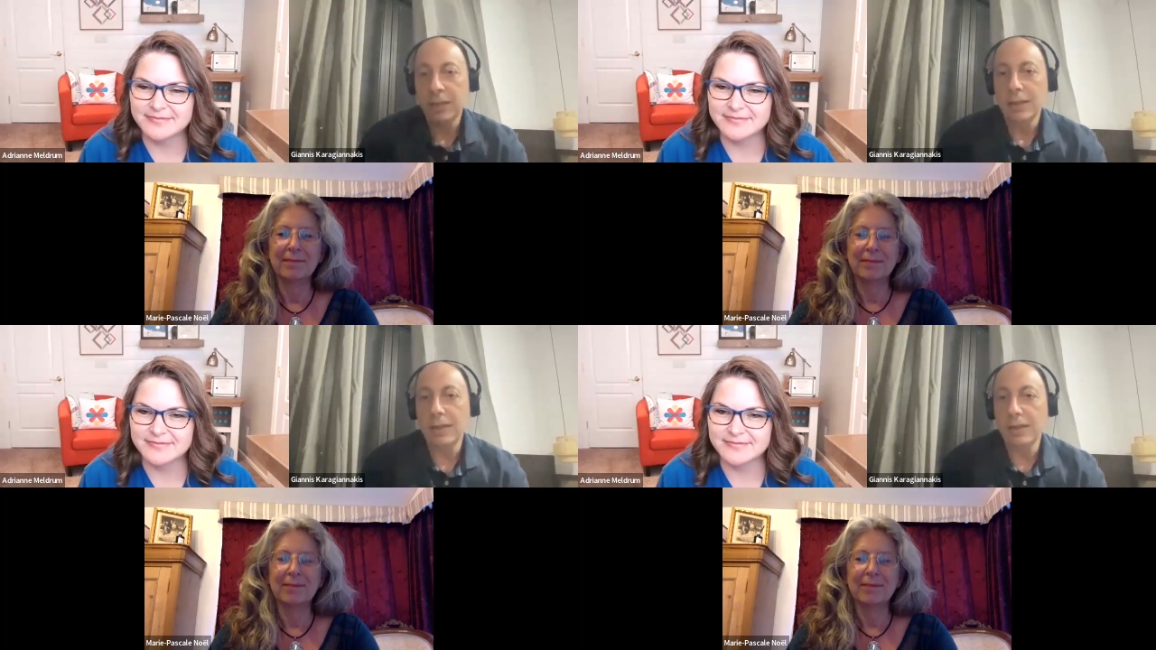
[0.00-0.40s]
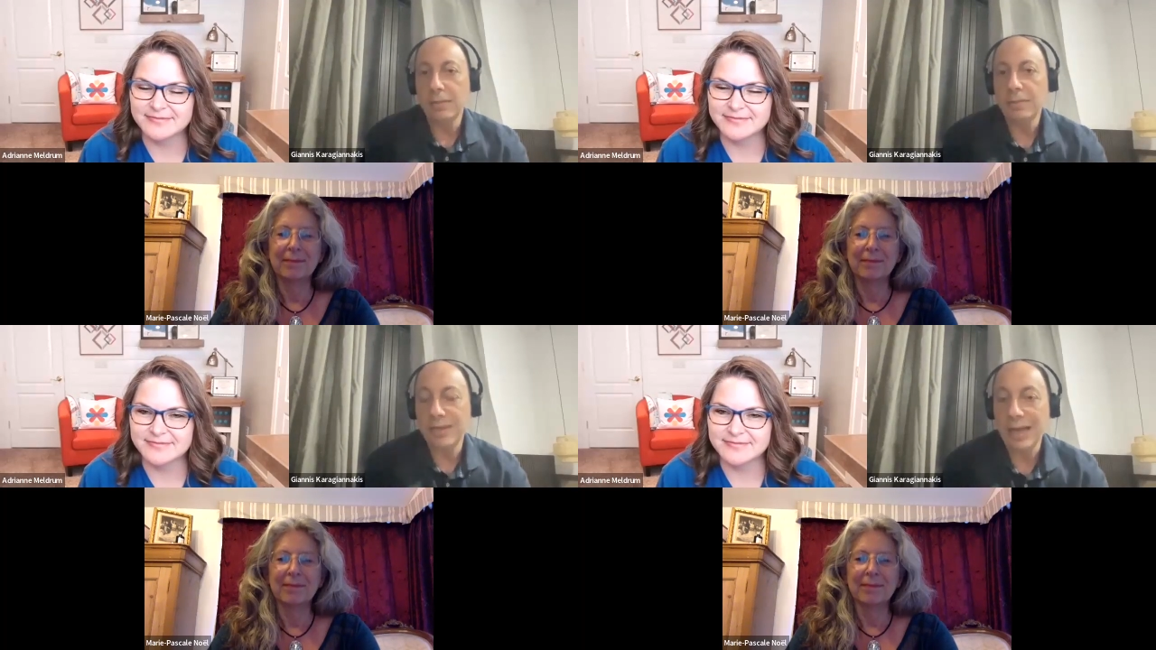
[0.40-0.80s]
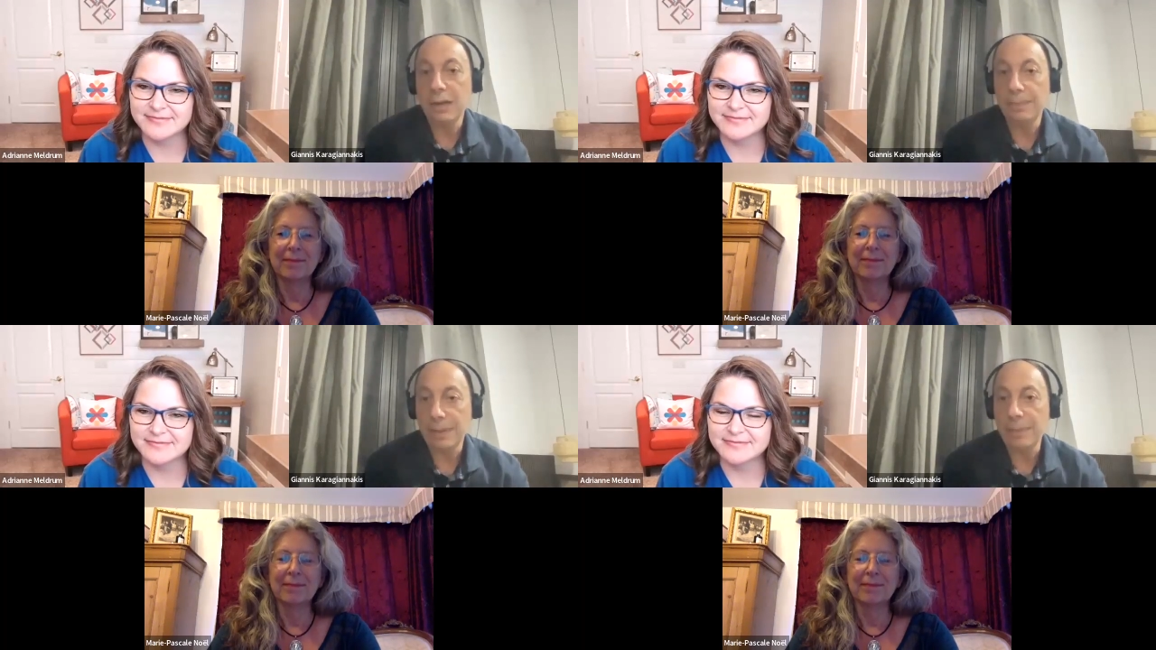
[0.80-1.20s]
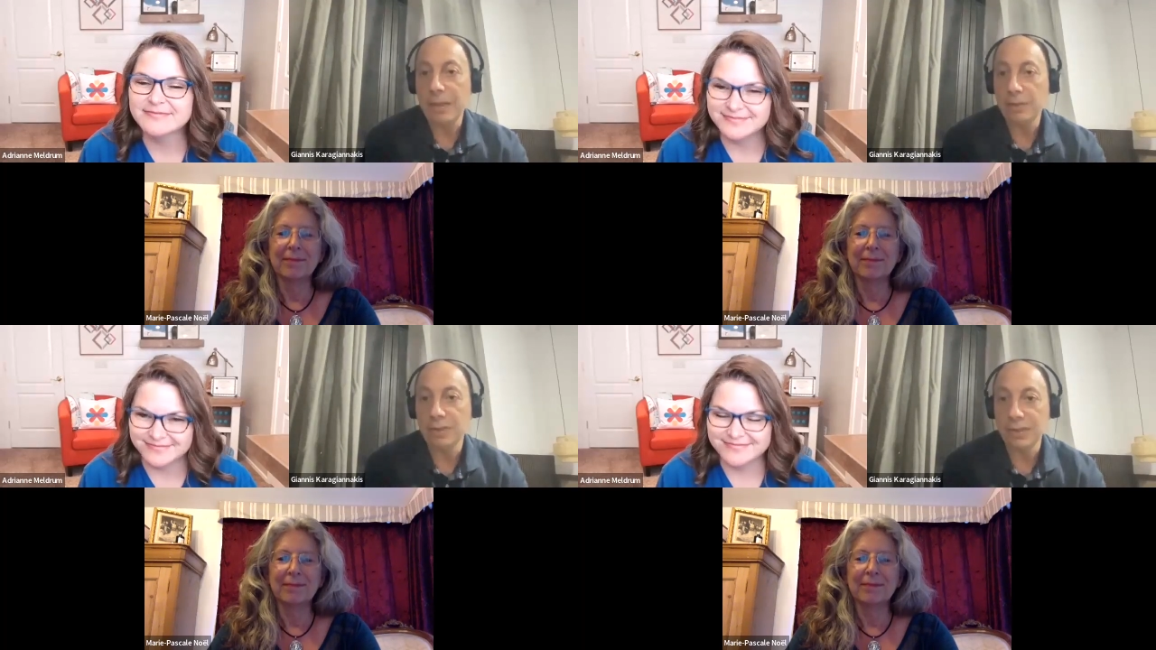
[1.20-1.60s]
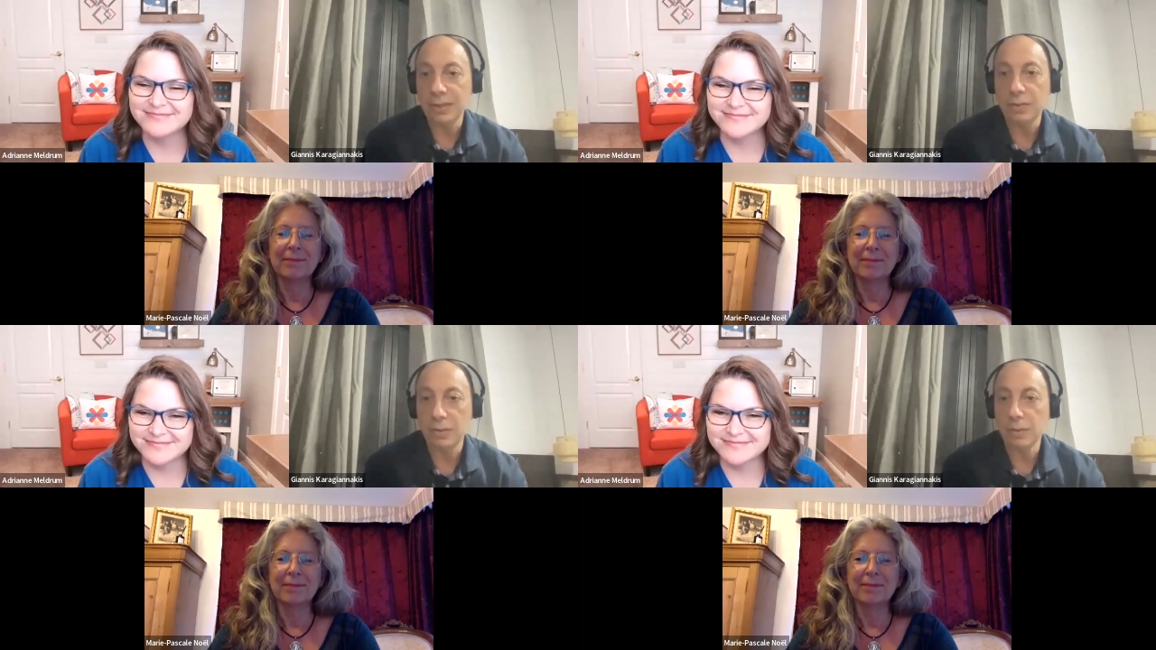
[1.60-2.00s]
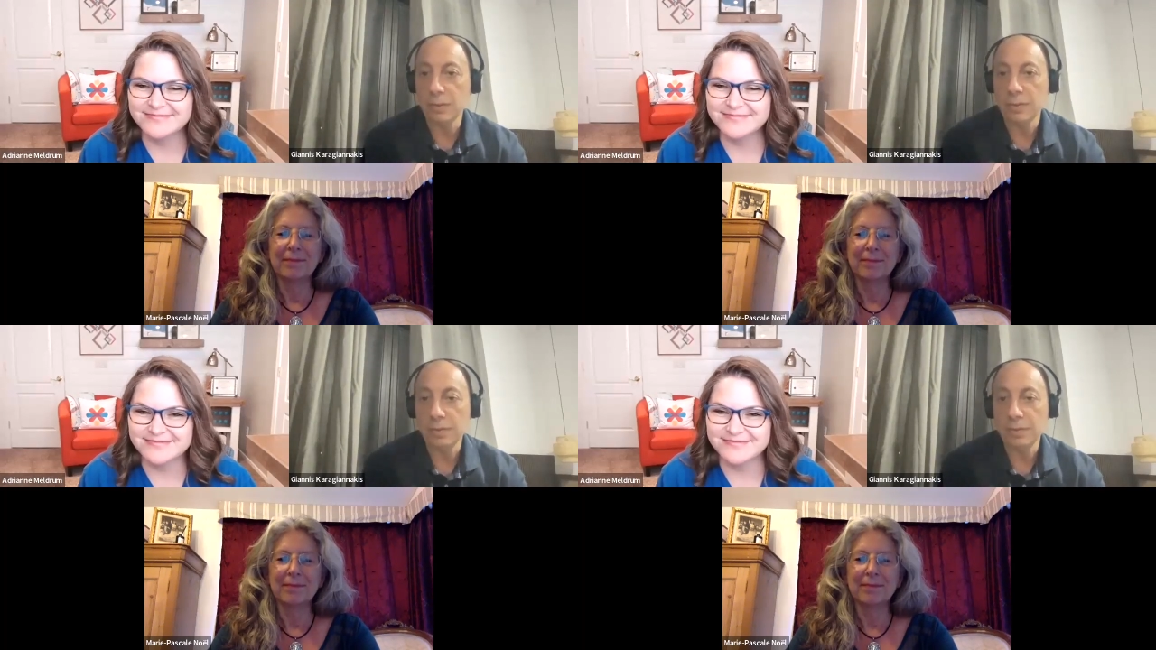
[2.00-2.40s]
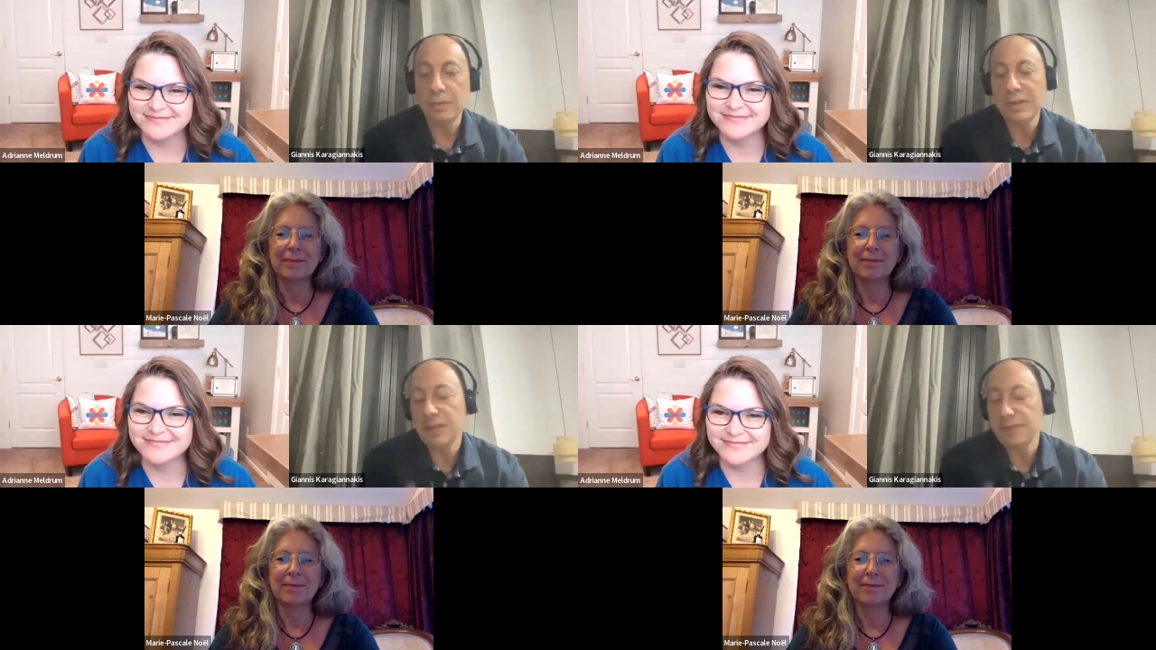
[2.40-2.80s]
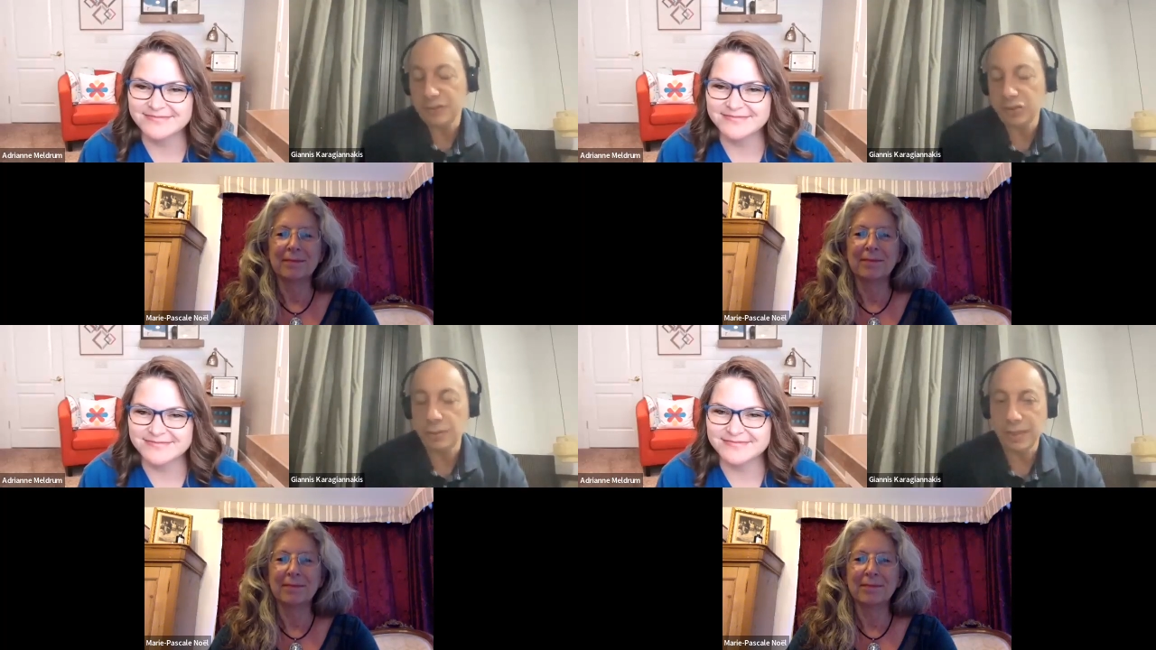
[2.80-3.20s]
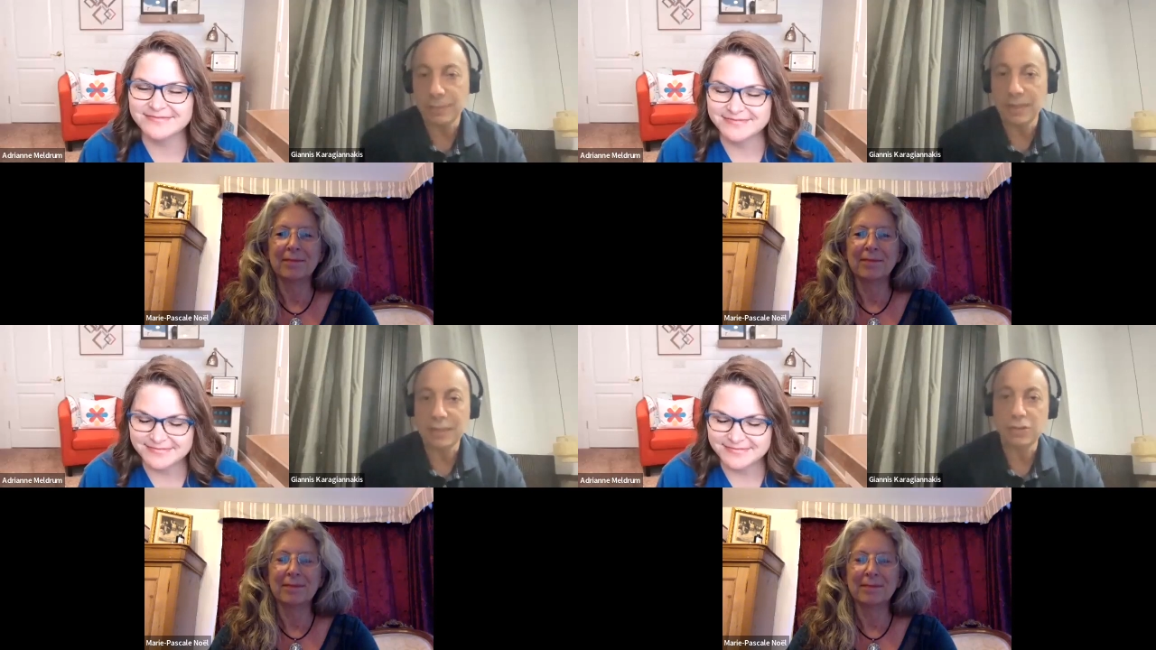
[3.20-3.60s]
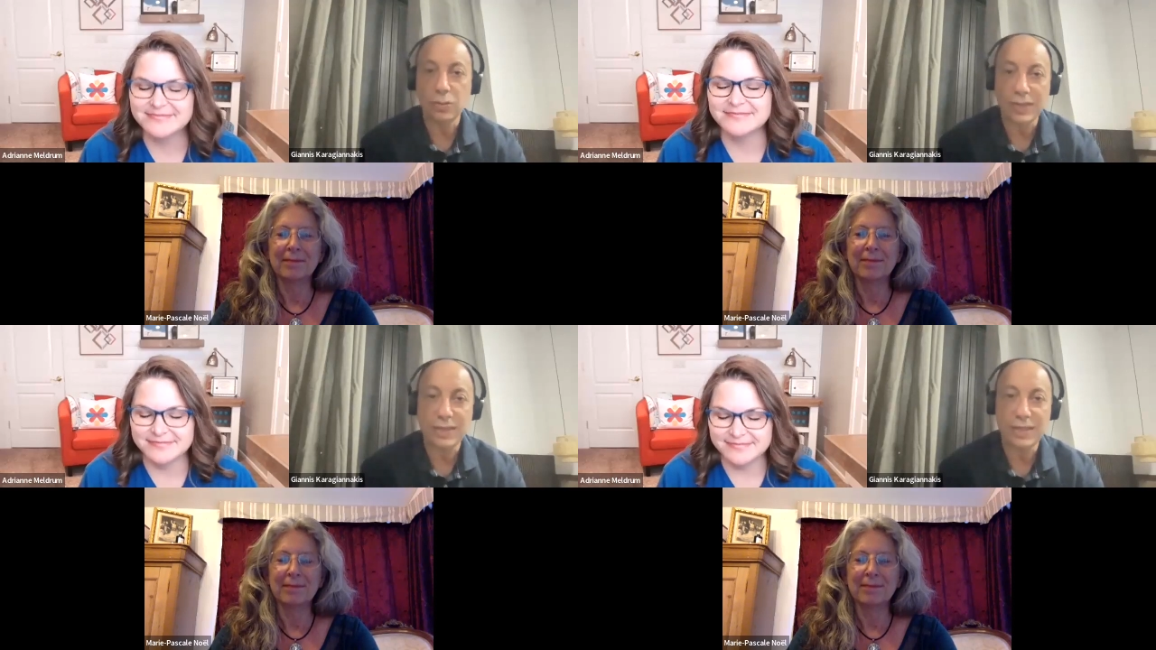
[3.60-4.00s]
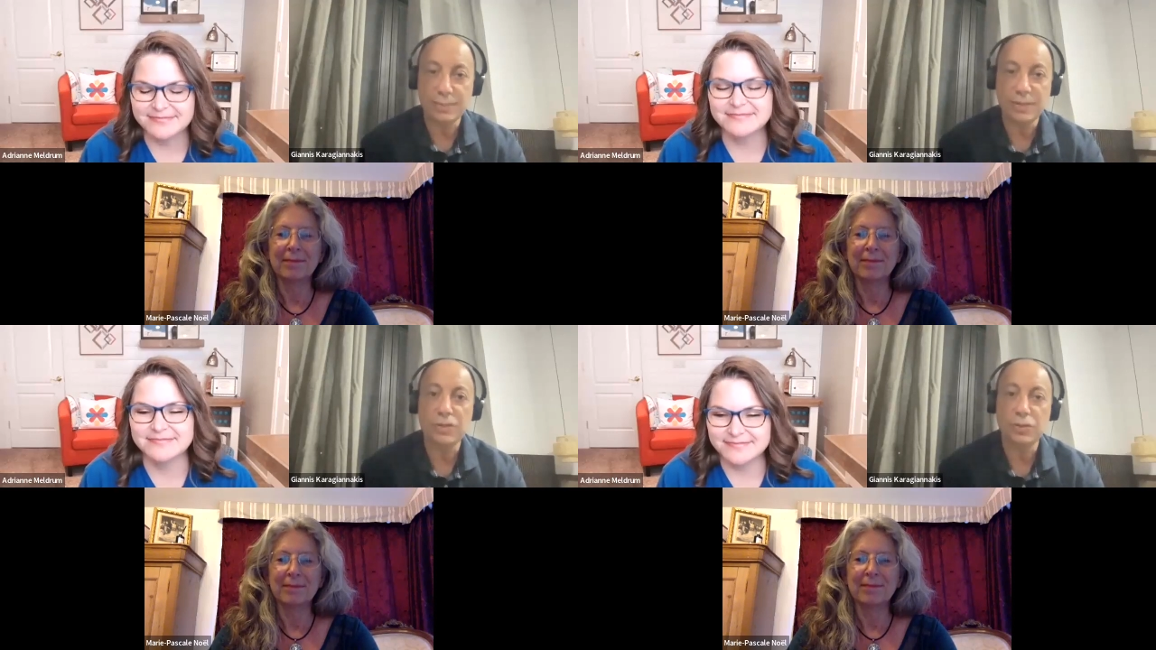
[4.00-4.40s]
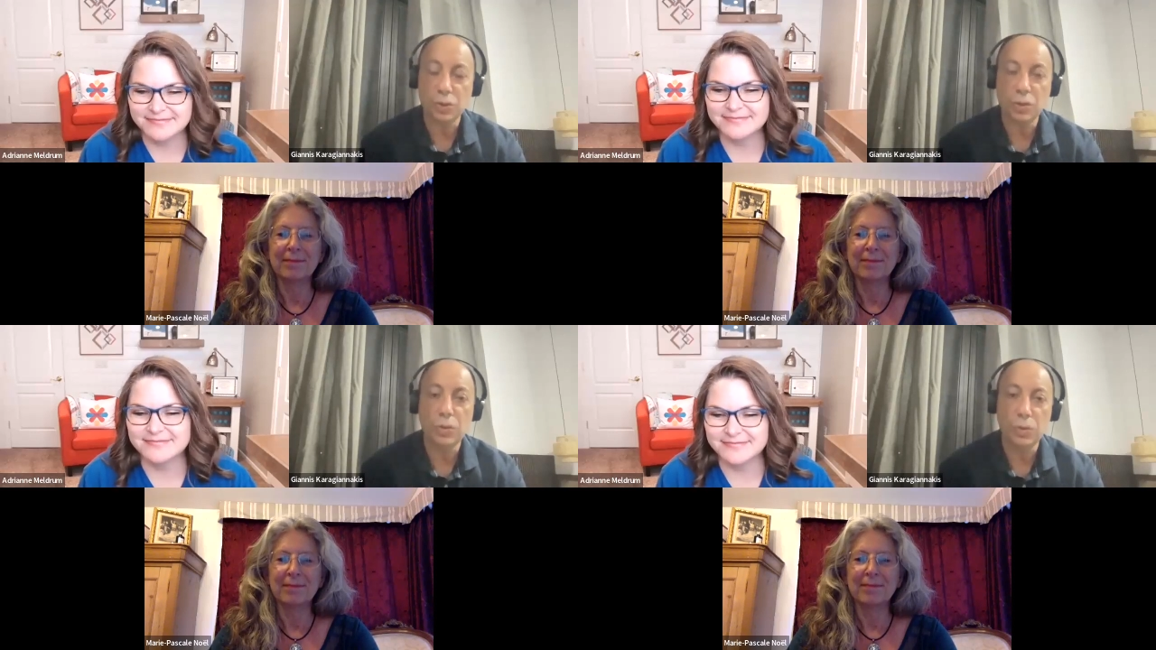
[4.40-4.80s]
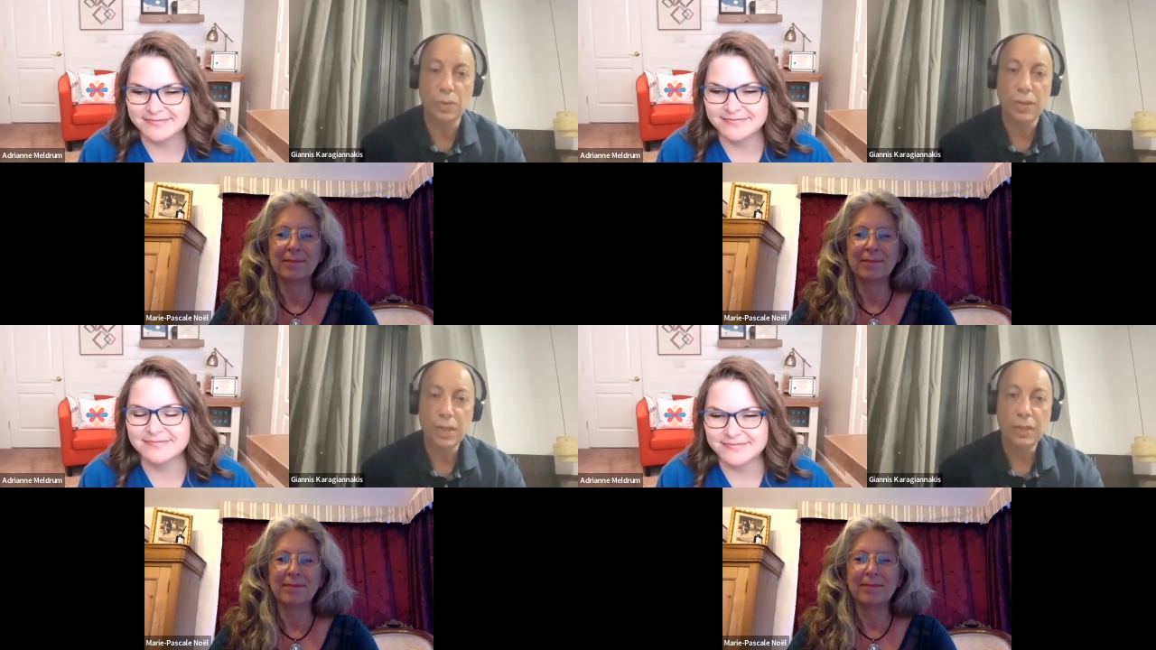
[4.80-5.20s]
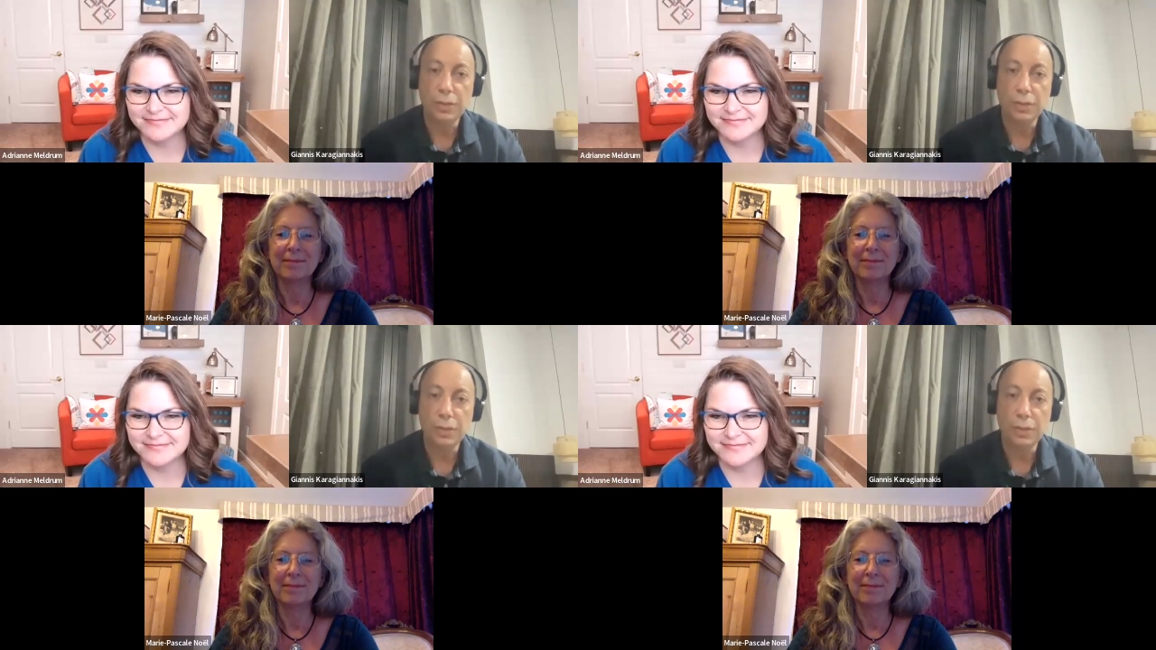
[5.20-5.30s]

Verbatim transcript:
Speaker 1: uh, help about uh, you know intervention in mathematics or assessment so